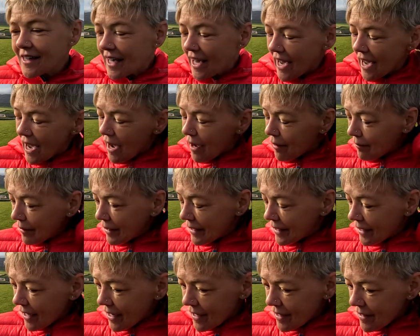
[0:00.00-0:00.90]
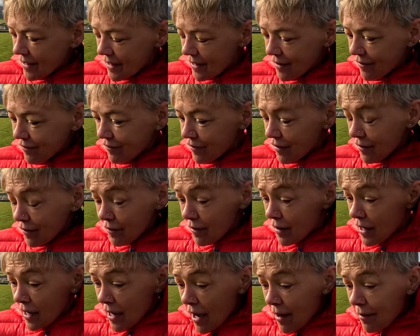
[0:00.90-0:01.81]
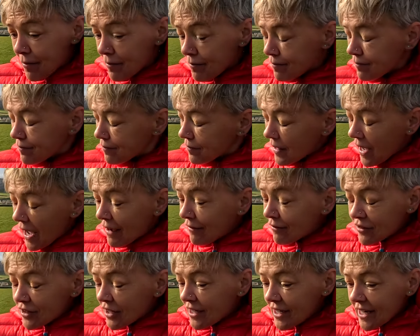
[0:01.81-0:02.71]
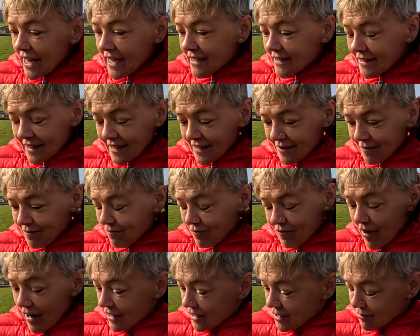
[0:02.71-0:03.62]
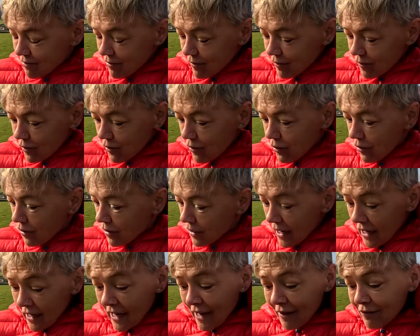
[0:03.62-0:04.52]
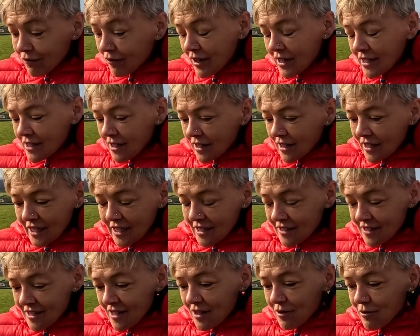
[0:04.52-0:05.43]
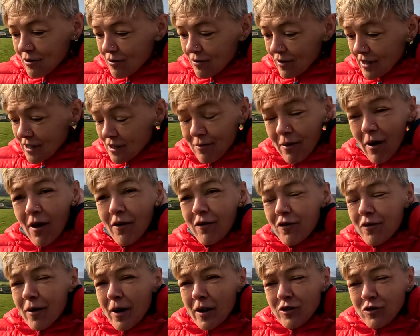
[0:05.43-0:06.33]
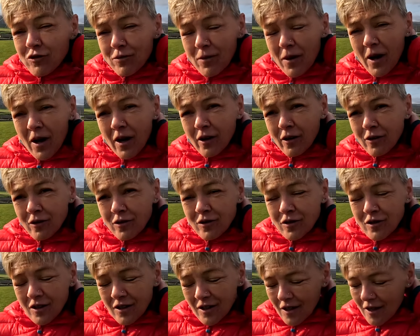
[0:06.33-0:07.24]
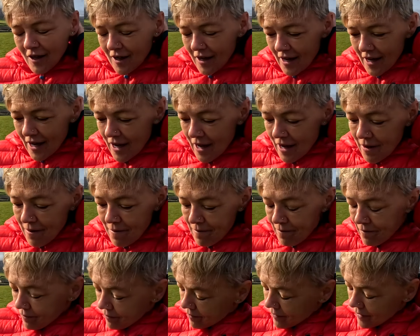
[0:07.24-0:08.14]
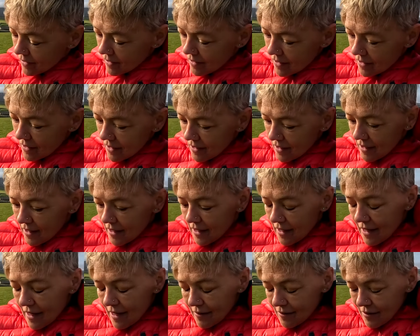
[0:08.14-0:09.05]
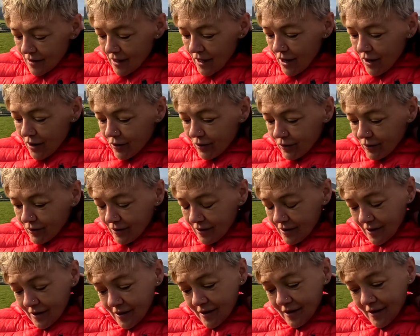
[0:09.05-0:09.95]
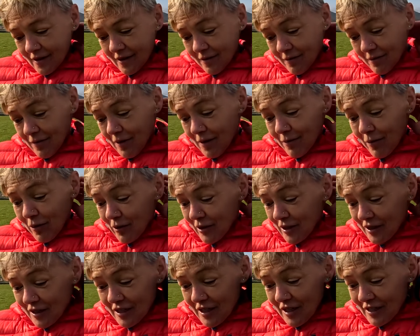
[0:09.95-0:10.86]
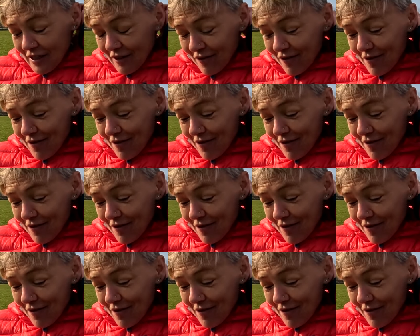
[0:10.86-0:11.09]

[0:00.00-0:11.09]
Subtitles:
Yeah, I mean, I haven't done an 8-day race before, and I haven't really done a continuous race apart from 100 miles. So my body's in a